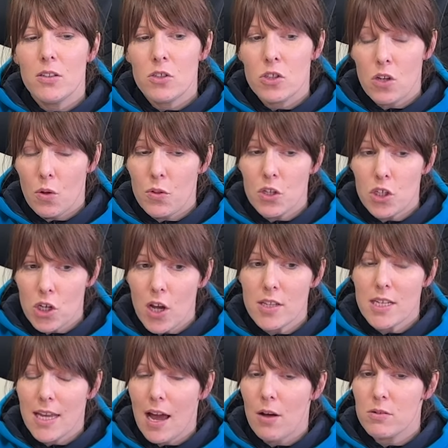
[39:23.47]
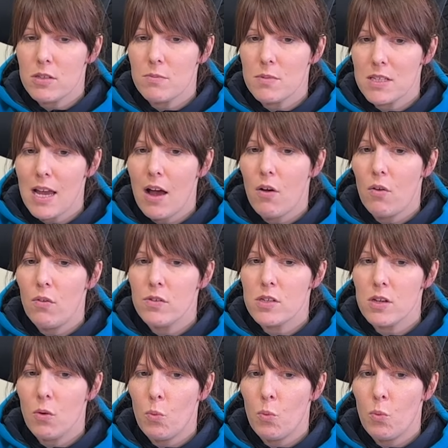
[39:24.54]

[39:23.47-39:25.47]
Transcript: so the Jersey cows themselves,